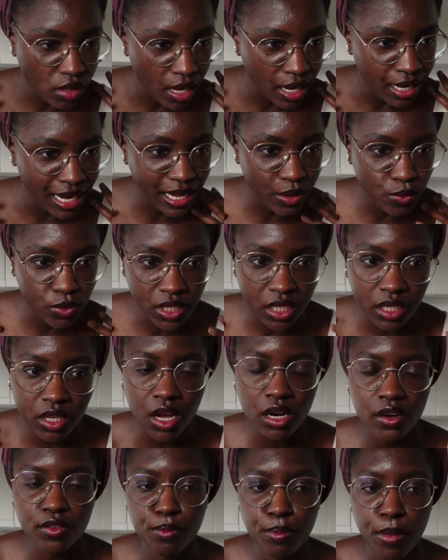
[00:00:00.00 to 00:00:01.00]
like with a
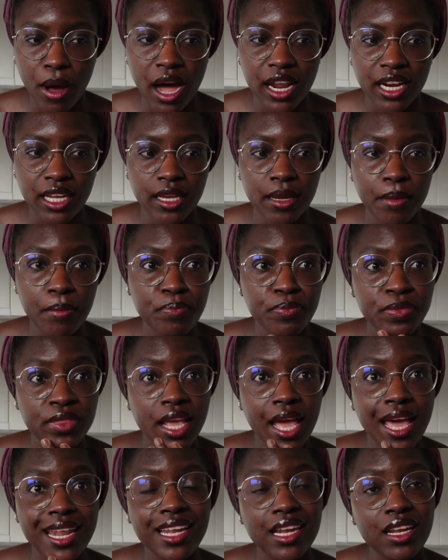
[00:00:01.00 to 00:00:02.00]
lot of body.
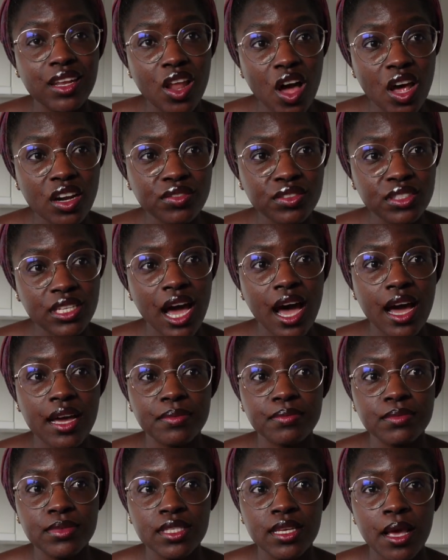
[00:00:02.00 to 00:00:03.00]
And a lot of
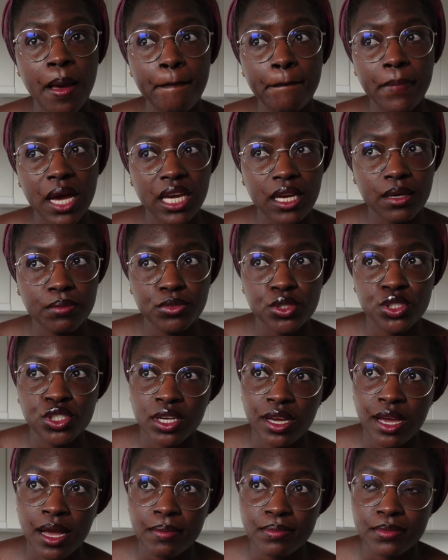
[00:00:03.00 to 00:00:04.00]
times my kombucha
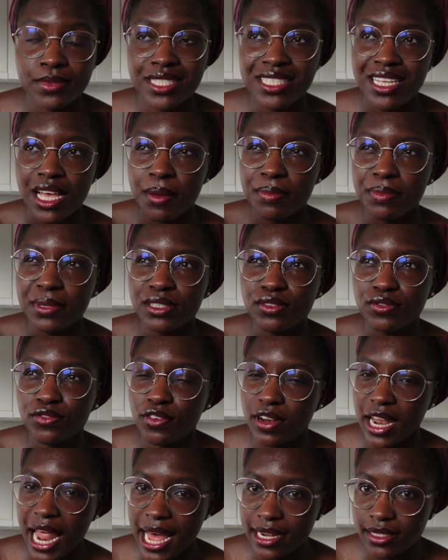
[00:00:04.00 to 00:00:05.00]
comes a bit
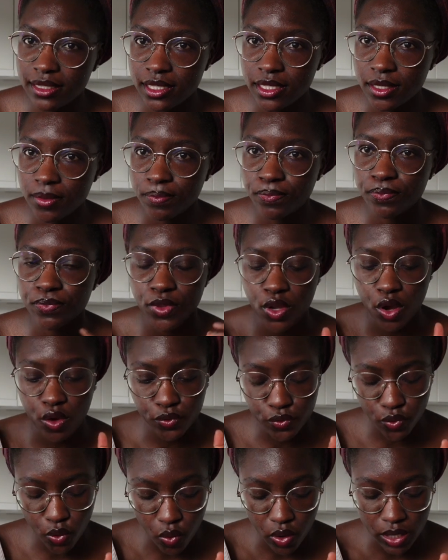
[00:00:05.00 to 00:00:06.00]
flat. Of
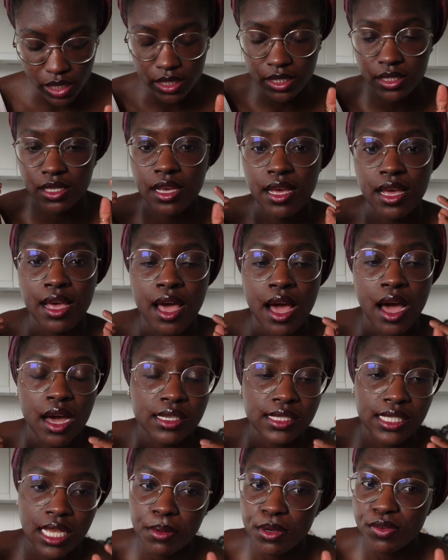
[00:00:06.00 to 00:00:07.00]
course,
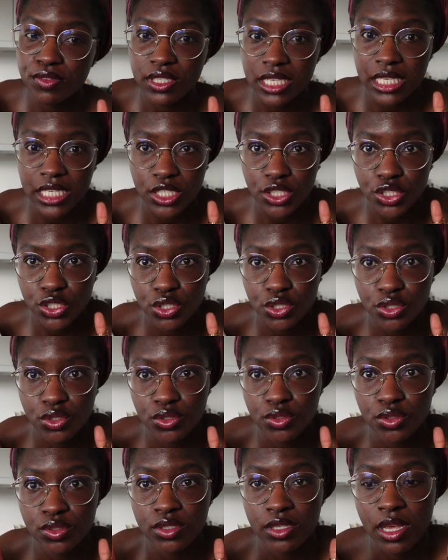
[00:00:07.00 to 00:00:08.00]
some of the
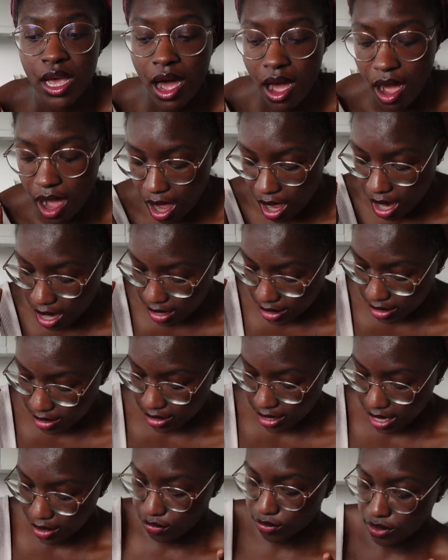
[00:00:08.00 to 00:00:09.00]
issues are
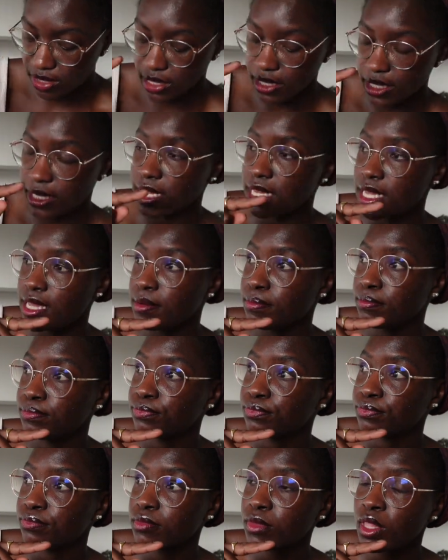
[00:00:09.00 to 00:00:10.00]

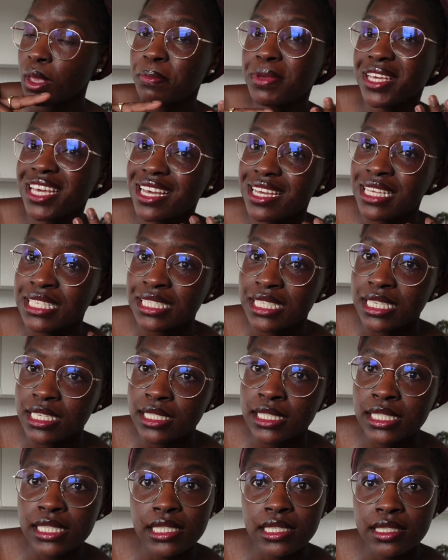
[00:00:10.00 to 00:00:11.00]
definitely because
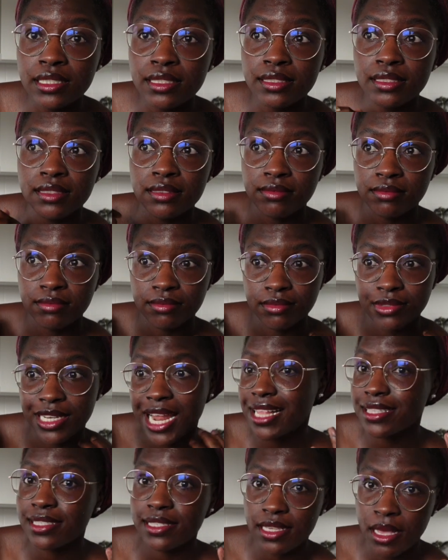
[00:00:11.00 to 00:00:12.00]
it's still
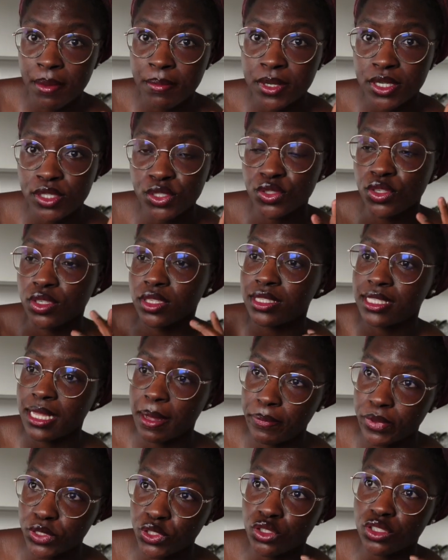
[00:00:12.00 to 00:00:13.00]
not summer, so the
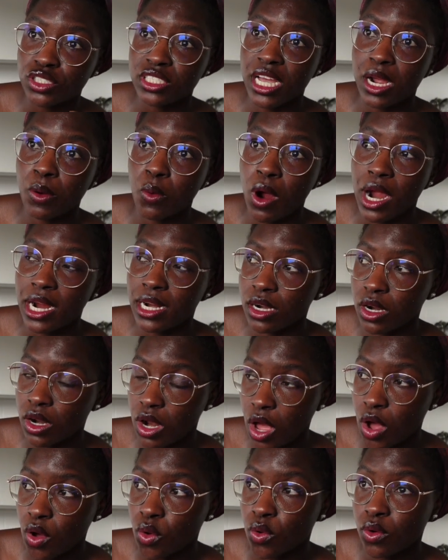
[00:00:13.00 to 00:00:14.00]
temperatures are quite
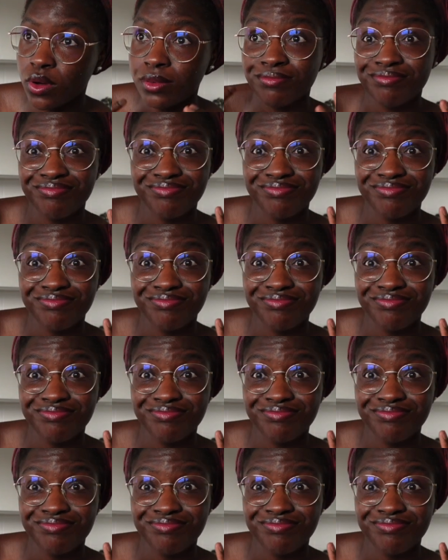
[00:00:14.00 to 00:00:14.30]
low,